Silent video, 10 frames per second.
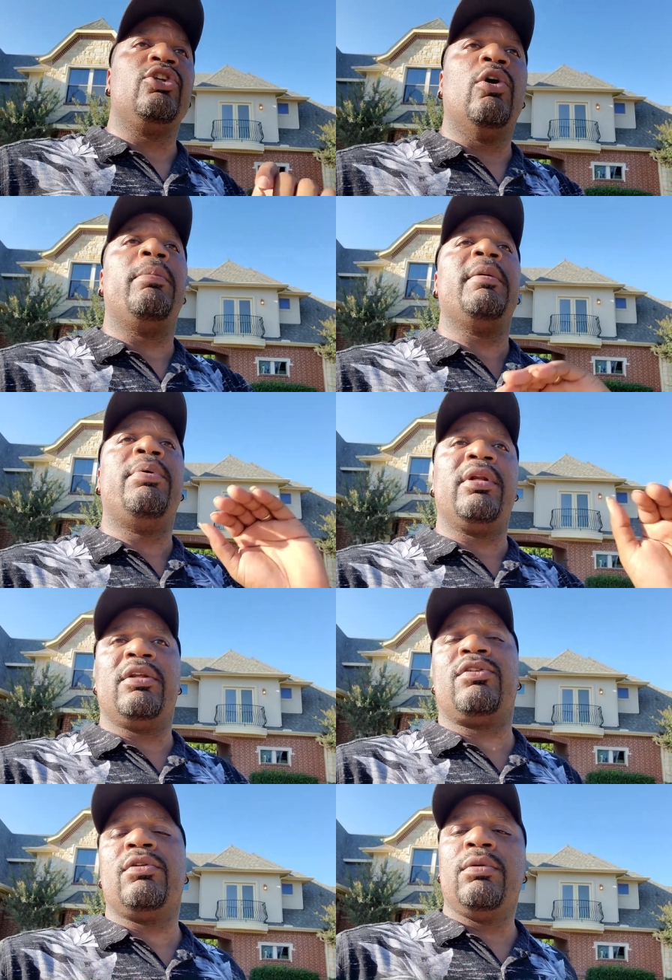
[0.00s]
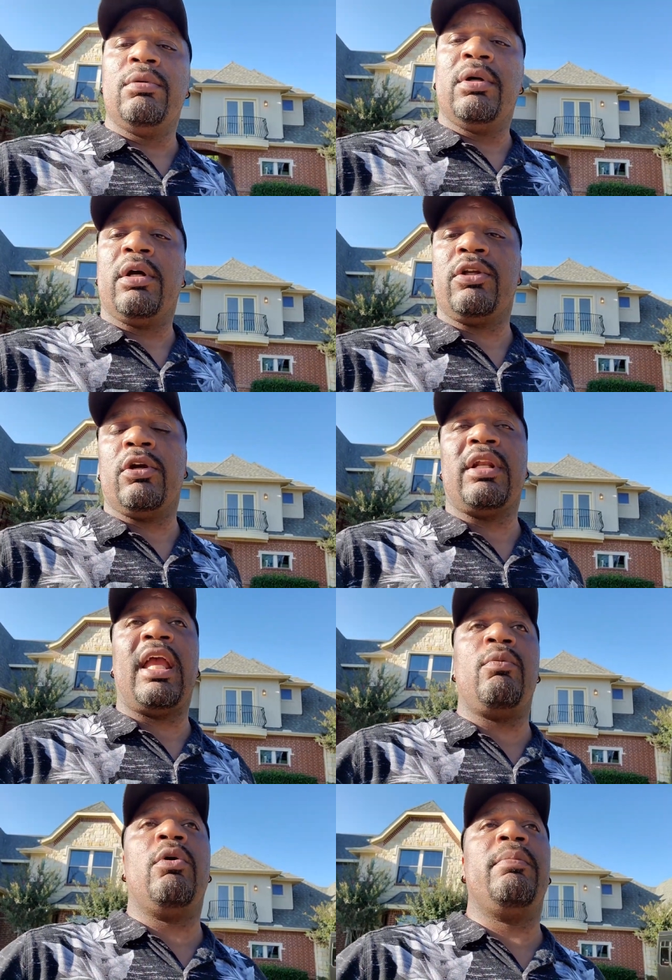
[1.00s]
you'll be put into, your
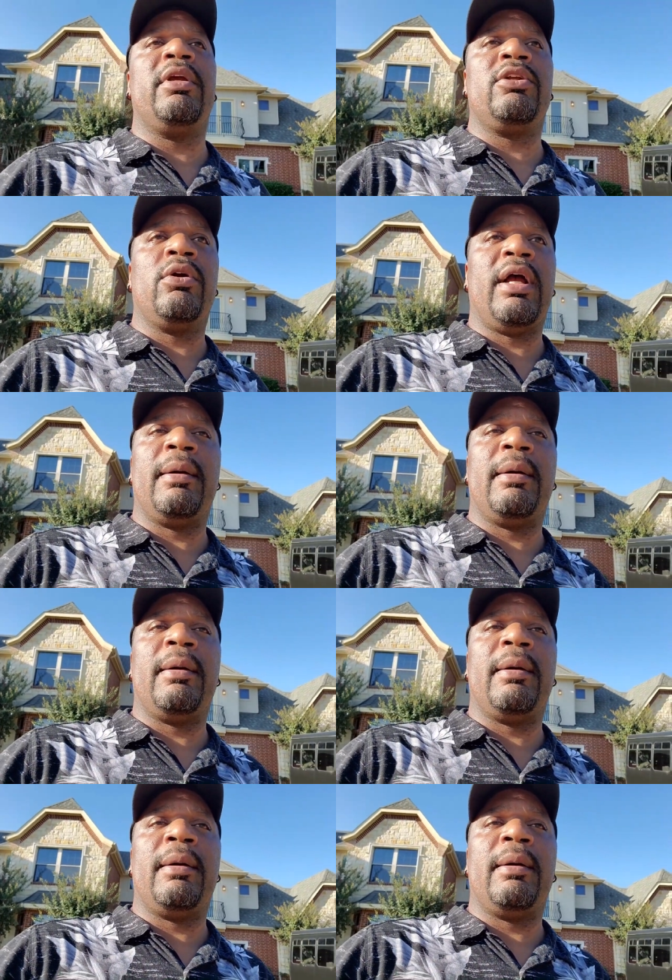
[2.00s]
name will and your